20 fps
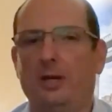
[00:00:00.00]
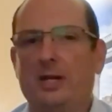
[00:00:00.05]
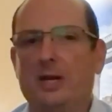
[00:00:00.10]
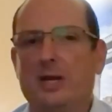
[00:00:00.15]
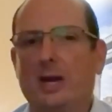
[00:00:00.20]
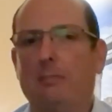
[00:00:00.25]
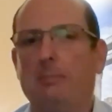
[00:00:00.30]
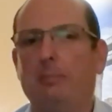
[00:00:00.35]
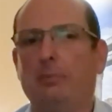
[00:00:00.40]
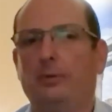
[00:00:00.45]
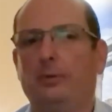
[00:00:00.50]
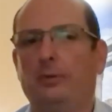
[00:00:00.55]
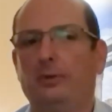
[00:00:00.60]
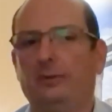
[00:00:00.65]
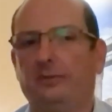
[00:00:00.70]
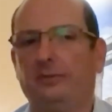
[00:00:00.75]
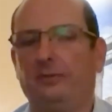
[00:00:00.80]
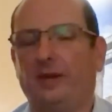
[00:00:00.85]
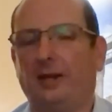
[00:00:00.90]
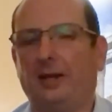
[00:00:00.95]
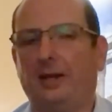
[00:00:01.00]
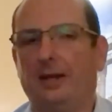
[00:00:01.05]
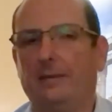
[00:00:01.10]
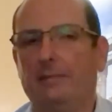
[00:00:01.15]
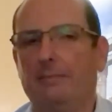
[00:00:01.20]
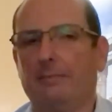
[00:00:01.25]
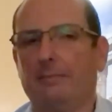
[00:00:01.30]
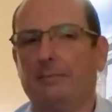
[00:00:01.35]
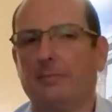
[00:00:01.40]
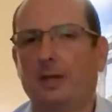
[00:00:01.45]
a number of
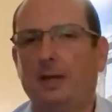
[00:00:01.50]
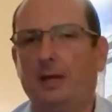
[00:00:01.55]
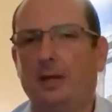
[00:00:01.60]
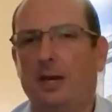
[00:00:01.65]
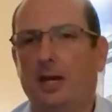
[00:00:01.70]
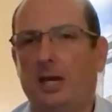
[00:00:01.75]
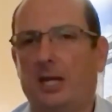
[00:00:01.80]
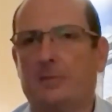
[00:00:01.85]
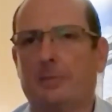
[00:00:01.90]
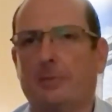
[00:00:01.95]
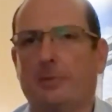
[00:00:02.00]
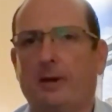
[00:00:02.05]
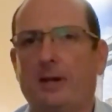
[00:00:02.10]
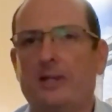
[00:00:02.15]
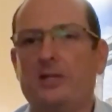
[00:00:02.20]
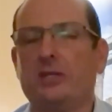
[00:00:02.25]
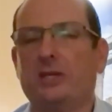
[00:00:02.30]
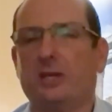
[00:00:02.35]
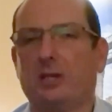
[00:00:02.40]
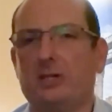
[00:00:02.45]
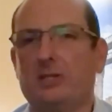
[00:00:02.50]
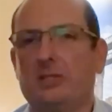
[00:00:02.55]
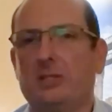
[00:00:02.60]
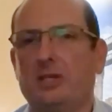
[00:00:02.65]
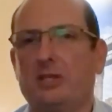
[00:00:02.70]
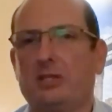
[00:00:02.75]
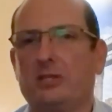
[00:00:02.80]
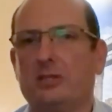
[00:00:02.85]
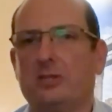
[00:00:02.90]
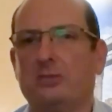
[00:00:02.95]
exploration
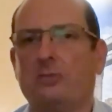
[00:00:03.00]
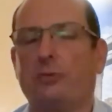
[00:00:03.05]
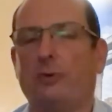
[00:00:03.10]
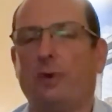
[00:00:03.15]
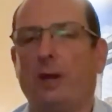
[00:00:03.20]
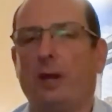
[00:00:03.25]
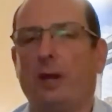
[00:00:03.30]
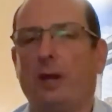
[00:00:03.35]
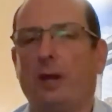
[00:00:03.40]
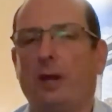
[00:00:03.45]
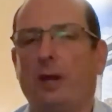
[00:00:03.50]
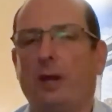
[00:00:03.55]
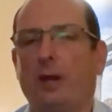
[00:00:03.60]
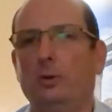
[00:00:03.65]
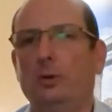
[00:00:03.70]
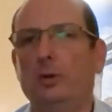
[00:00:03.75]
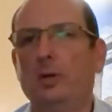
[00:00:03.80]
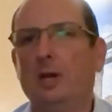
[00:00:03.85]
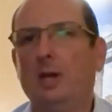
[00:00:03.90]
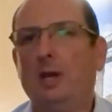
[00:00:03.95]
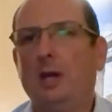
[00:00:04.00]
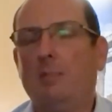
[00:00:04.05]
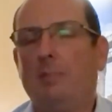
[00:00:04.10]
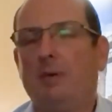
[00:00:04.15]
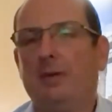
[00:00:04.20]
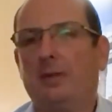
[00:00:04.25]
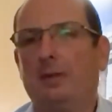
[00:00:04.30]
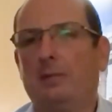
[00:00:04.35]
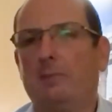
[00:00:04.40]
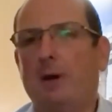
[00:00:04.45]
concessions through Ecuador,
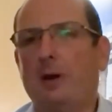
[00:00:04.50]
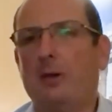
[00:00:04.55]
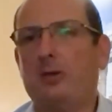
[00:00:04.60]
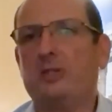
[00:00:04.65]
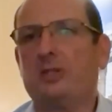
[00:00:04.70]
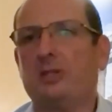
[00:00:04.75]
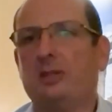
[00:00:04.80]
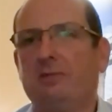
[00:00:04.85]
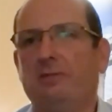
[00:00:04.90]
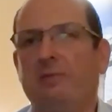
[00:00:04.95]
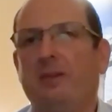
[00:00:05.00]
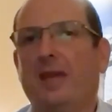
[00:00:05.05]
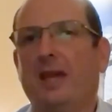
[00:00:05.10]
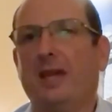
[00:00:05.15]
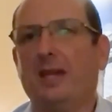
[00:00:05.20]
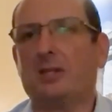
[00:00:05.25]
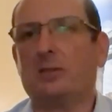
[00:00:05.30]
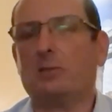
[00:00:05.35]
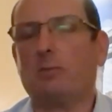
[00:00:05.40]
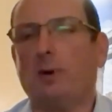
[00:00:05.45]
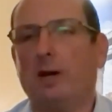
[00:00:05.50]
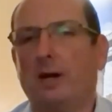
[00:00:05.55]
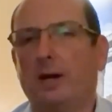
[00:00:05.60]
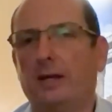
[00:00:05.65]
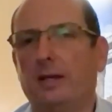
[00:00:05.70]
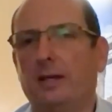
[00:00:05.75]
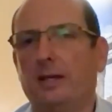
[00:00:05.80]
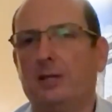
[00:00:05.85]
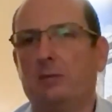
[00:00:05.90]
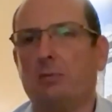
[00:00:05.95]
but the most advanced
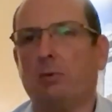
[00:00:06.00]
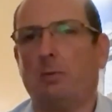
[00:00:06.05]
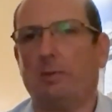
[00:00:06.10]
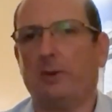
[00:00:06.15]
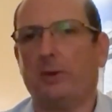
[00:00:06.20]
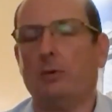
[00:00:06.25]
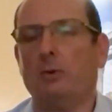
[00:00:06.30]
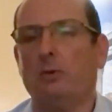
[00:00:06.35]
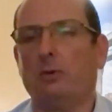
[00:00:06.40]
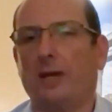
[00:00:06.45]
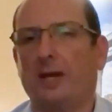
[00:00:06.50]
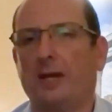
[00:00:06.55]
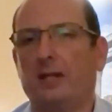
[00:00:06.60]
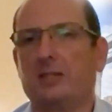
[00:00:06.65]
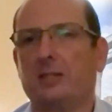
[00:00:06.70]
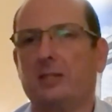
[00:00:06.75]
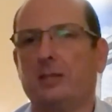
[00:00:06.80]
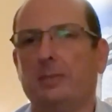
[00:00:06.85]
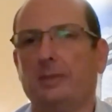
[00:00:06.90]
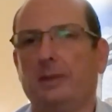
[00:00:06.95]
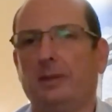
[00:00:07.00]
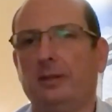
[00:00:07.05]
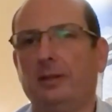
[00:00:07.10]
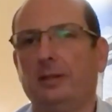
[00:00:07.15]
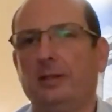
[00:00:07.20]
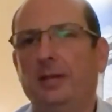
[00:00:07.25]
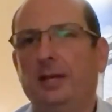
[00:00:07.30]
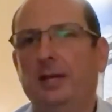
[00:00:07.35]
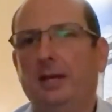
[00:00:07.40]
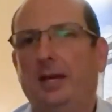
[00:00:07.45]
one is what we call
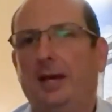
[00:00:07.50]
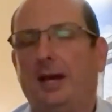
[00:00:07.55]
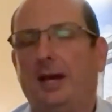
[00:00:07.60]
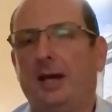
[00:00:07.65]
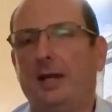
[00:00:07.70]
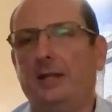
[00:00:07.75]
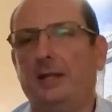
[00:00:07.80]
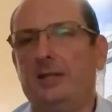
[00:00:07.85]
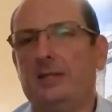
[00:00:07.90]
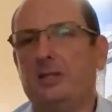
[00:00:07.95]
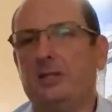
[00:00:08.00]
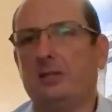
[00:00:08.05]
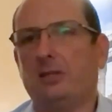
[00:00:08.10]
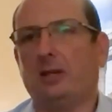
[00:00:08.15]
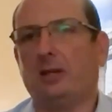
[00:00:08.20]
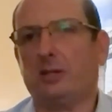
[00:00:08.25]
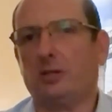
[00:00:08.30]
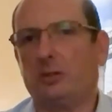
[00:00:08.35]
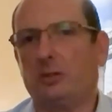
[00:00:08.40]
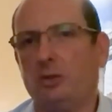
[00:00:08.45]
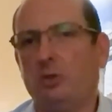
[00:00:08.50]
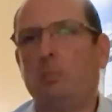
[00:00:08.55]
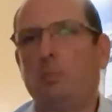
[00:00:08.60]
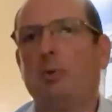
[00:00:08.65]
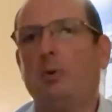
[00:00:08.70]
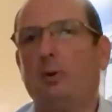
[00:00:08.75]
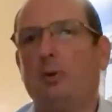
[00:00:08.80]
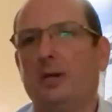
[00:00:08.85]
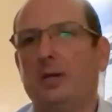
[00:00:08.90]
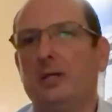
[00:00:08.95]
Cascabel. And this is like
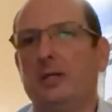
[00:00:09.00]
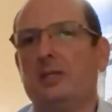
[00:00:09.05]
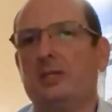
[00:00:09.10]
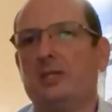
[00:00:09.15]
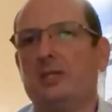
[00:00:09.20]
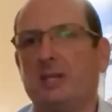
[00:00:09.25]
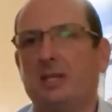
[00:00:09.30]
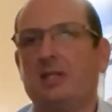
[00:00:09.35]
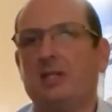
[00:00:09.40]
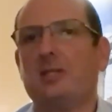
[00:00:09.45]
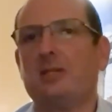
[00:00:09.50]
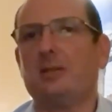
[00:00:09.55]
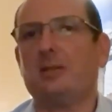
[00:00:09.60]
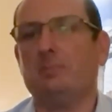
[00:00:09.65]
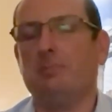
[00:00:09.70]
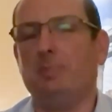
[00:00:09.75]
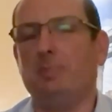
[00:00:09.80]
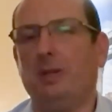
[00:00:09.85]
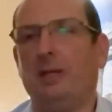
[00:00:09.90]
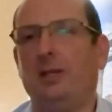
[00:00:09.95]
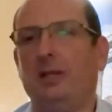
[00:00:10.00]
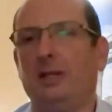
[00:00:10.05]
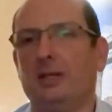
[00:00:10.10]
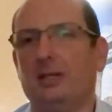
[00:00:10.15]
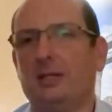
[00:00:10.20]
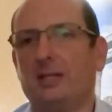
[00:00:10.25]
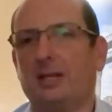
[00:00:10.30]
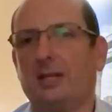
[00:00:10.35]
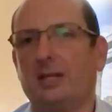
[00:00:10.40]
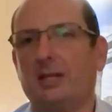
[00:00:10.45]
2.6 billion
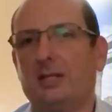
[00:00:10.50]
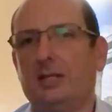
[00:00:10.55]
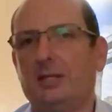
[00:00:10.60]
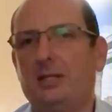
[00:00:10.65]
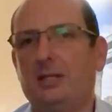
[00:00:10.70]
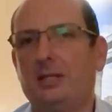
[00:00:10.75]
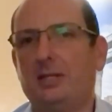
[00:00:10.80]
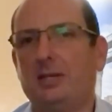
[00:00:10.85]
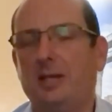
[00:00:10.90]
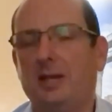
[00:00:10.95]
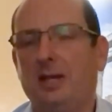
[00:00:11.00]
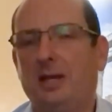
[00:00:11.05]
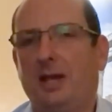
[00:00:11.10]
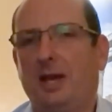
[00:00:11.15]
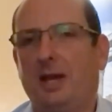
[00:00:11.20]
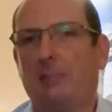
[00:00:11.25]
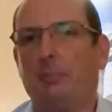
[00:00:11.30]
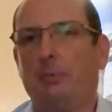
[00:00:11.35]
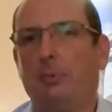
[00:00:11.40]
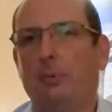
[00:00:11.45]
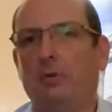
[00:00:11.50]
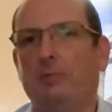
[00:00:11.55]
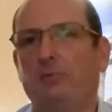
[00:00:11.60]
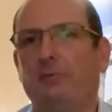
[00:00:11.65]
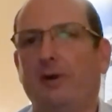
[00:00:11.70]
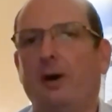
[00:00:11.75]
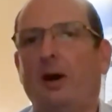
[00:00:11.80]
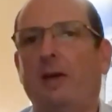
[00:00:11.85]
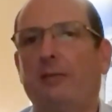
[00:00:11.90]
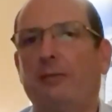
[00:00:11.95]
tons at
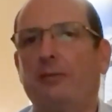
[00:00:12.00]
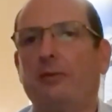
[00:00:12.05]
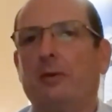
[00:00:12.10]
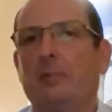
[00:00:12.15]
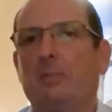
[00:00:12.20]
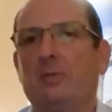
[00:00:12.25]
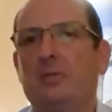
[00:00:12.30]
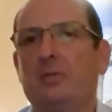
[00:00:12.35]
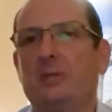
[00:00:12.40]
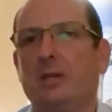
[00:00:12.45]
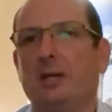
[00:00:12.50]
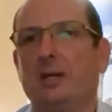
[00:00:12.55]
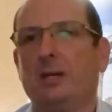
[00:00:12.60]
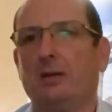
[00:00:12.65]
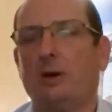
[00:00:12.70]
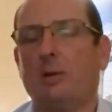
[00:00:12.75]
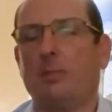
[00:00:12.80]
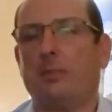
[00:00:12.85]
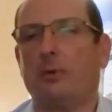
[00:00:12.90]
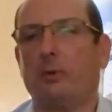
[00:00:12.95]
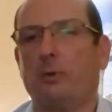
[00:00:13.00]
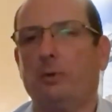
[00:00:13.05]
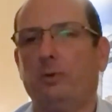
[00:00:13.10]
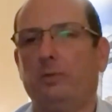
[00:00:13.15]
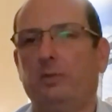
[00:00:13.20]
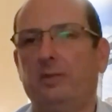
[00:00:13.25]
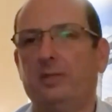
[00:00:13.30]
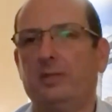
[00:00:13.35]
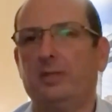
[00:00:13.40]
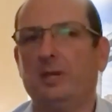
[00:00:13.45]
0.53% copper
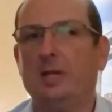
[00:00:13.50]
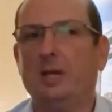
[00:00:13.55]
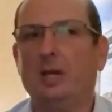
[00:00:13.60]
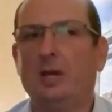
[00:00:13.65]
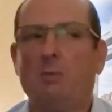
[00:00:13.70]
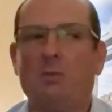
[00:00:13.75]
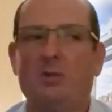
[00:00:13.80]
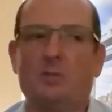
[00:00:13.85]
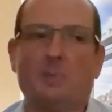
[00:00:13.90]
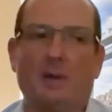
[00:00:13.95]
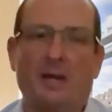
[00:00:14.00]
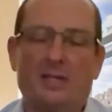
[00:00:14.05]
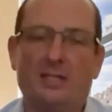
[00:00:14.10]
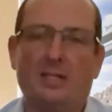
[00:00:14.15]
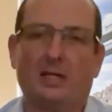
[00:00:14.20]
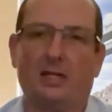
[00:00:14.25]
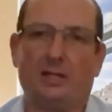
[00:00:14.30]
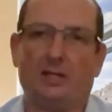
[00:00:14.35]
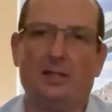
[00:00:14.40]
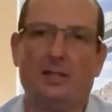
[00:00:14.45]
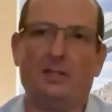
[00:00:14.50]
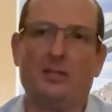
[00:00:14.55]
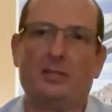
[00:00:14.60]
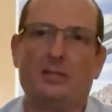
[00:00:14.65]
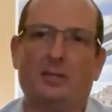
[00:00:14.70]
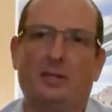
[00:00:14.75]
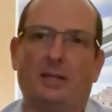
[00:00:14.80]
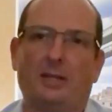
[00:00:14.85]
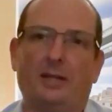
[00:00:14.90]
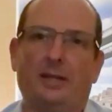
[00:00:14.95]
equivalent, which basically
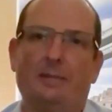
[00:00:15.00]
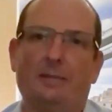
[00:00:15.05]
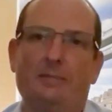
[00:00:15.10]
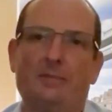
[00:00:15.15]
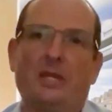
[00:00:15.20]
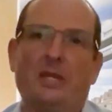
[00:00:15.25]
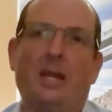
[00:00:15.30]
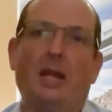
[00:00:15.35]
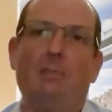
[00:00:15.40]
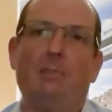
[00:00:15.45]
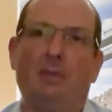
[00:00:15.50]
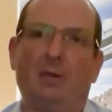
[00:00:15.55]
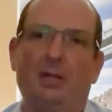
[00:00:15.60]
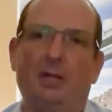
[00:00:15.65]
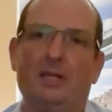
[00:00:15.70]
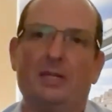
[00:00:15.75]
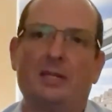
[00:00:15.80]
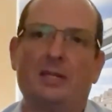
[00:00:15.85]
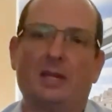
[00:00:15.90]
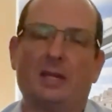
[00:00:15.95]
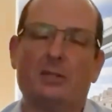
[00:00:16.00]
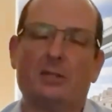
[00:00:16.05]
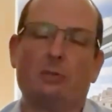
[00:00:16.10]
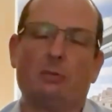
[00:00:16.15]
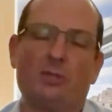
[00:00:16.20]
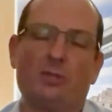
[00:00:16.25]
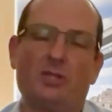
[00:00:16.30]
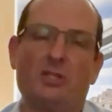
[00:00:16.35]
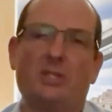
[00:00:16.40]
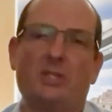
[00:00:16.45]
is 10 million tons
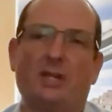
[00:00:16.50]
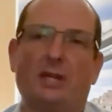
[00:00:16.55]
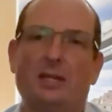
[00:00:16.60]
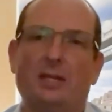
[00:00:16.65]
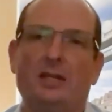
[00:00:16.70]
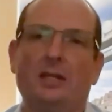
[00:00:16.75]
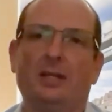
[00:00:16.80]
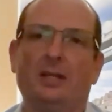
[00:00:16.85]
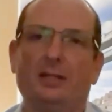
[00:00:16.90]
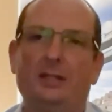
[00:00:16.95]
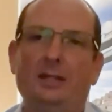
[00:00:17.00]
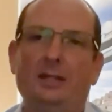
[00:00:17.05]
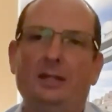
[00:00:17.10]
or just under